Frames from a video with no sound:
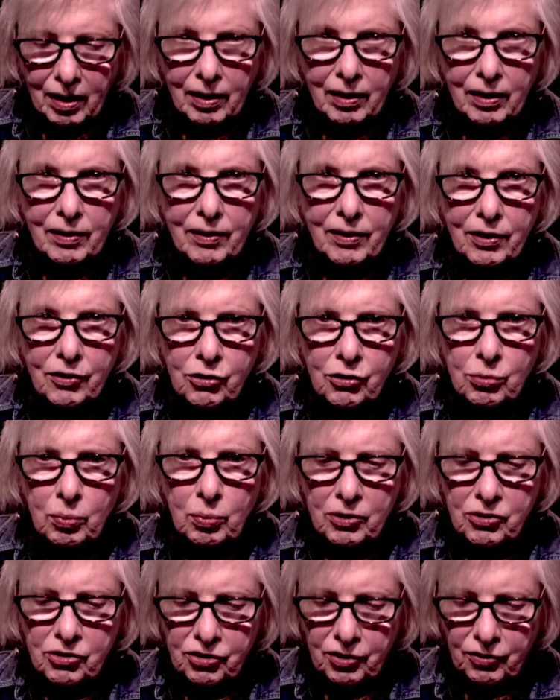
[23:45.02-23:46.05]
This was
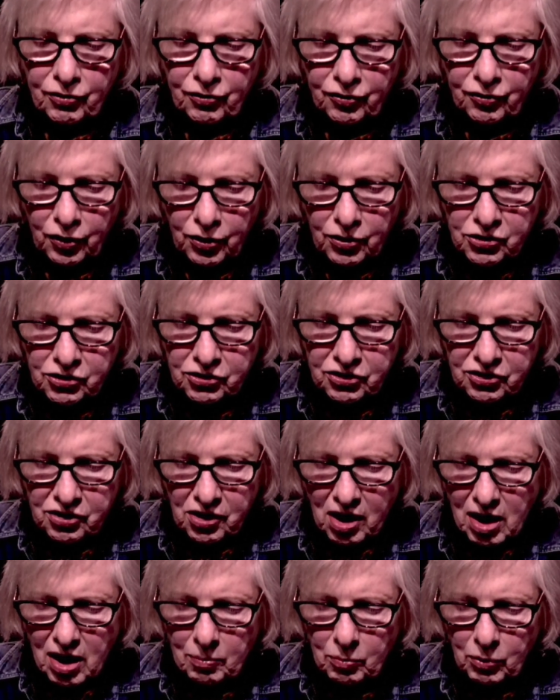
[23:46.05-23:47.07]
the first
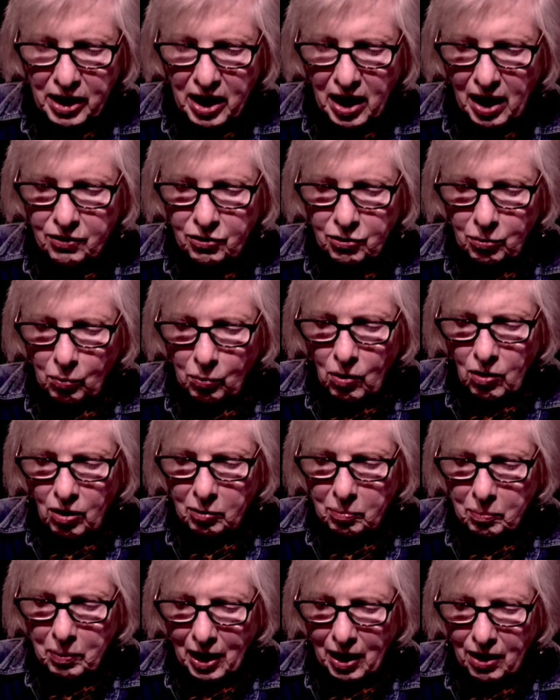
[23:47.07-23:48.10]
time we had to walk
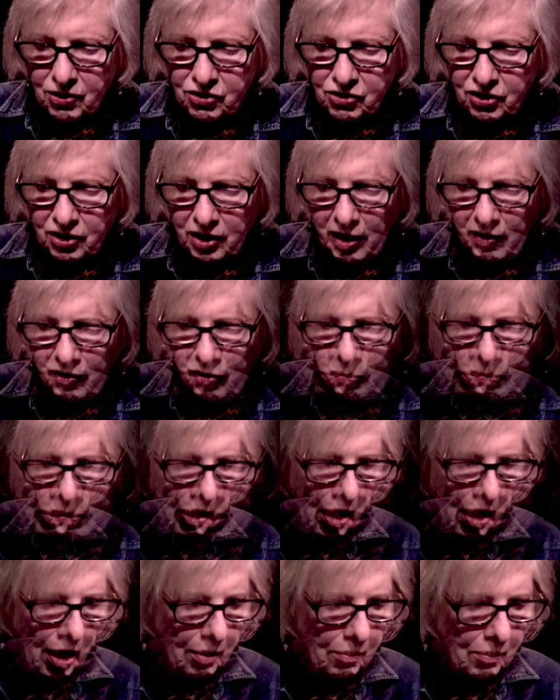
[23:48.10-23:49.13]
past the
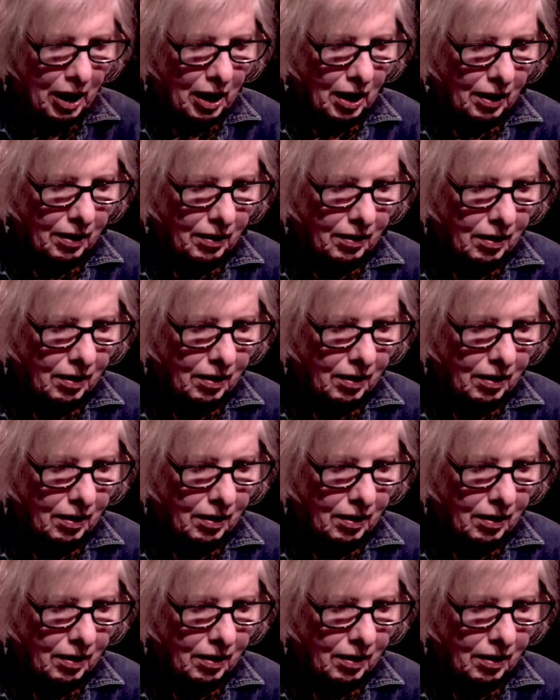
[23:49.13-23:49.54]
FBI man.